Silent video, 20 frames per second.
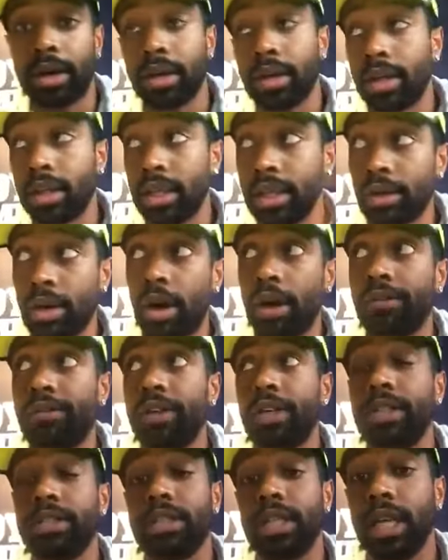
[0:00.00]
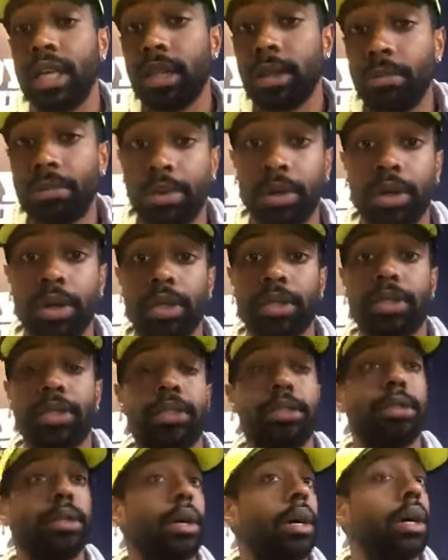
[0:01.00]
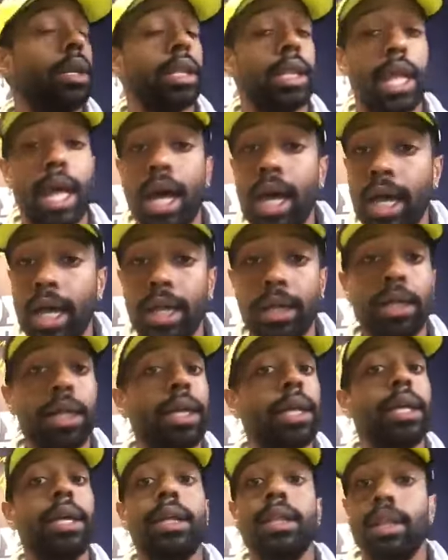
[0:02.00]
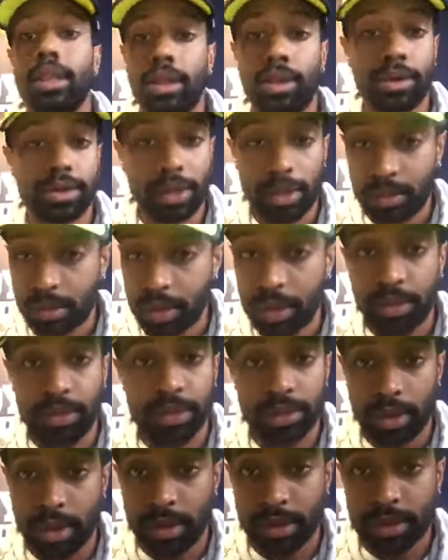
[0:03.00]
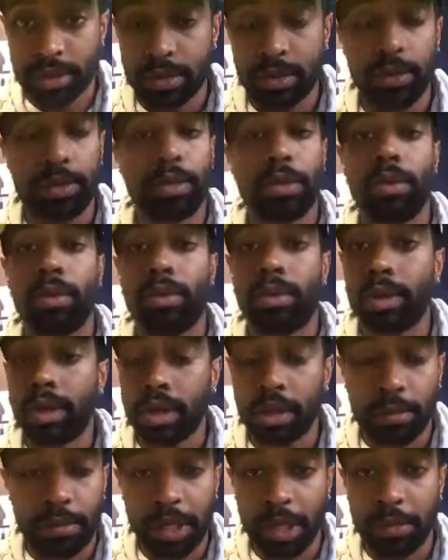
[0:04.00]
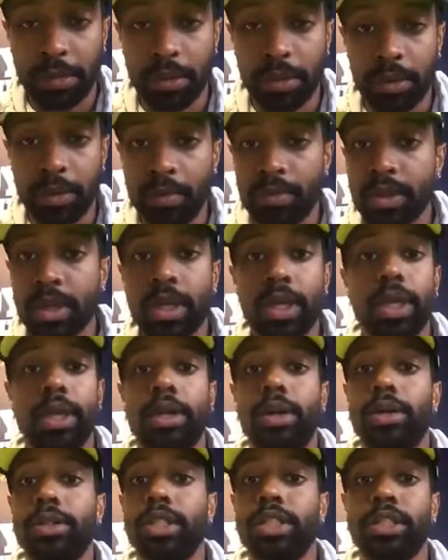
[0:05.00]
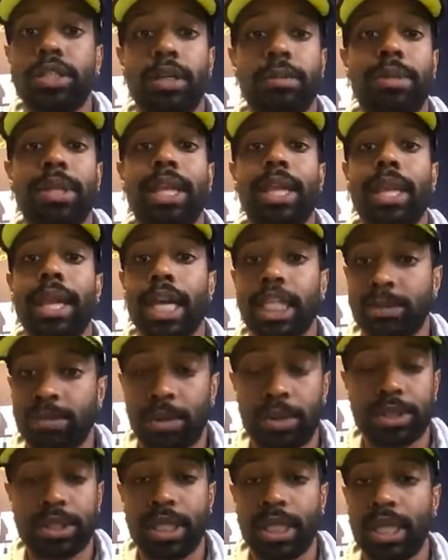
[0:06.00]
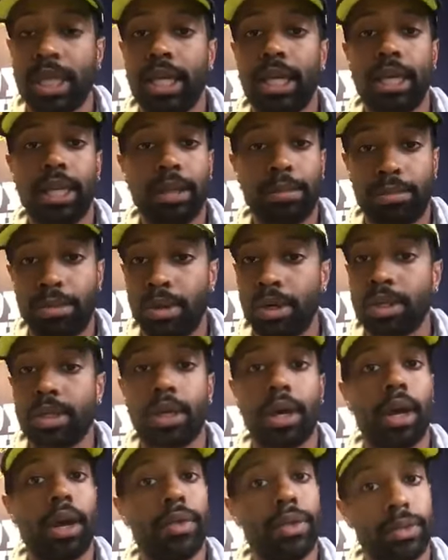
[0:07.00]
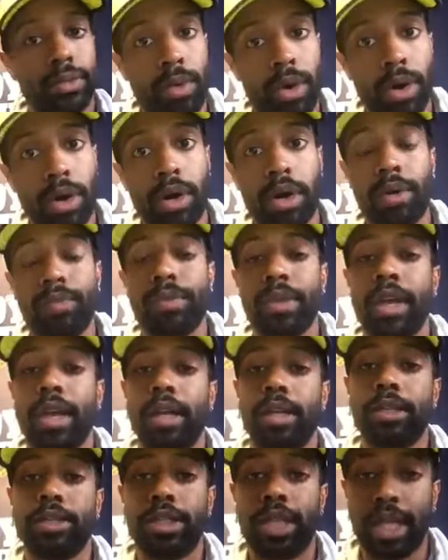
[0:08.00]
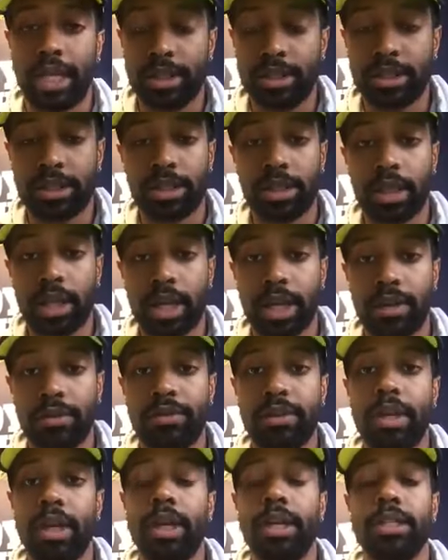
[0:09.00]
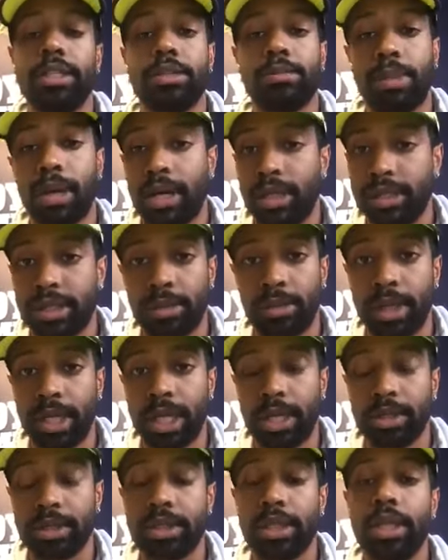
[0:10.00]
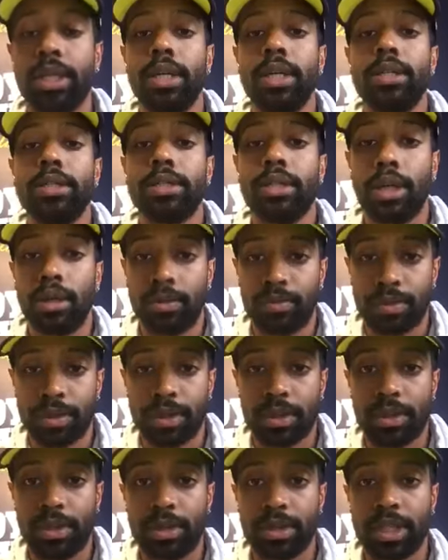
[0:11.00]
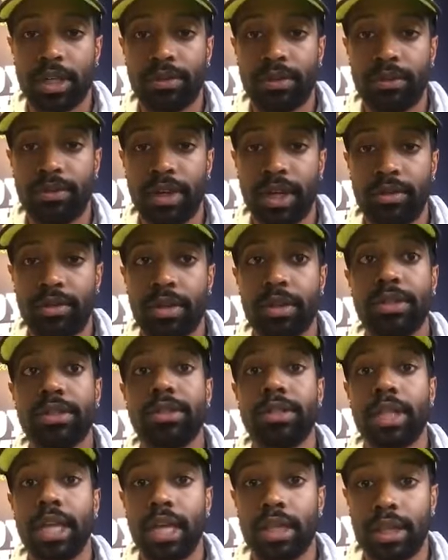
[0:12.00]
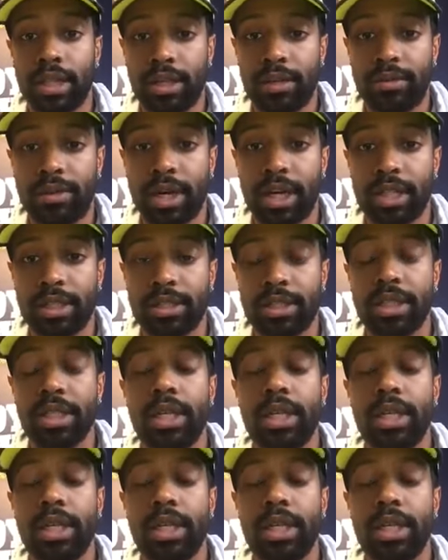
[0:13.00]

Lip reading: in the office, in the books, online, those are real results, real people. You're just gonna be the next person to get in the book, get on the wall, and change your life and inspire somebody else. So do yourself a favor, take the advice,